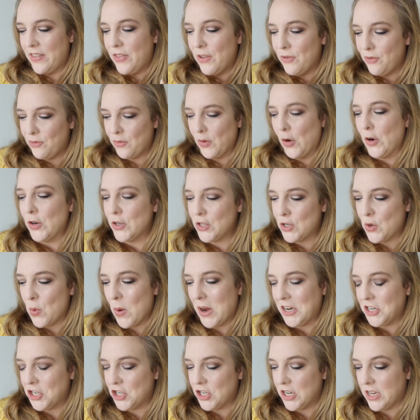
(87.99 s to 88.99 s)
And the first
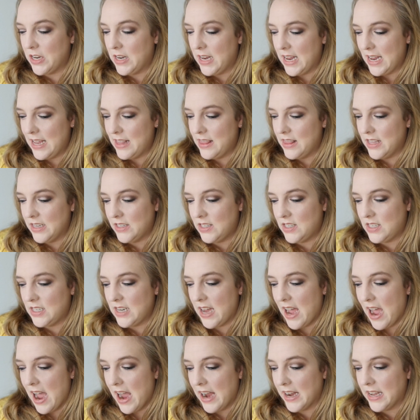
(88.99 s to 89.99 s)
question in this
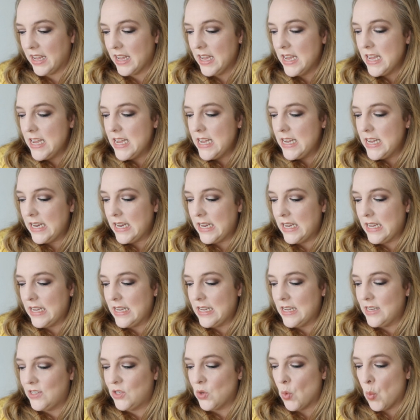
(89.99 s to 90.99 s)
tag
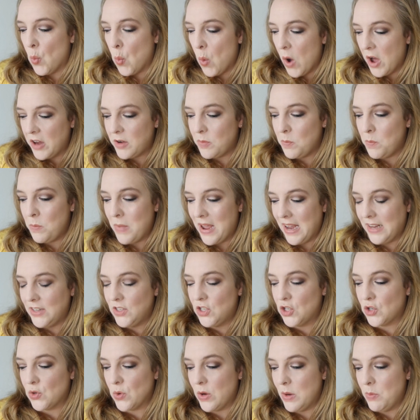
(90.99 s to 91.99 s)
is, what
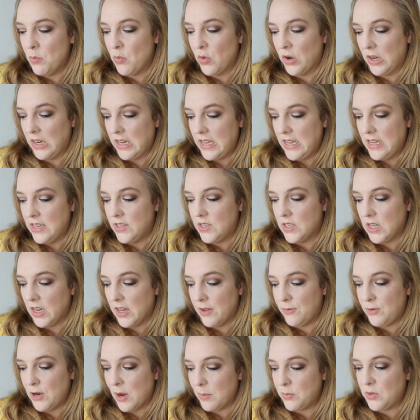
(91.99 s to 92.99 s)
mainstream release
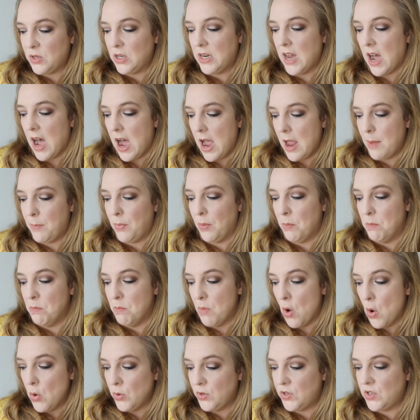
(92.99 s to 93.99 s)
lived up to the hype
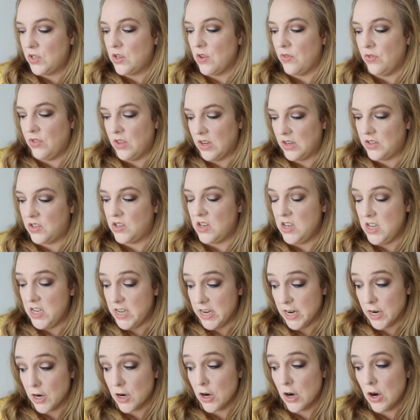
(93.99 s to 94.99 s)
most this
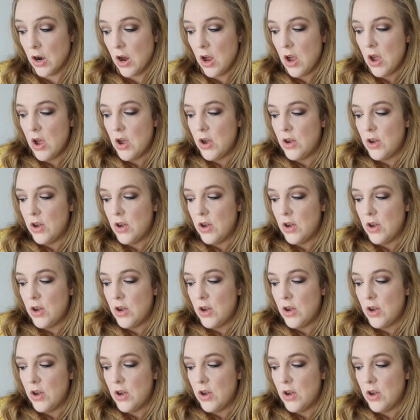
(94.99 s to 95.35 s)
year?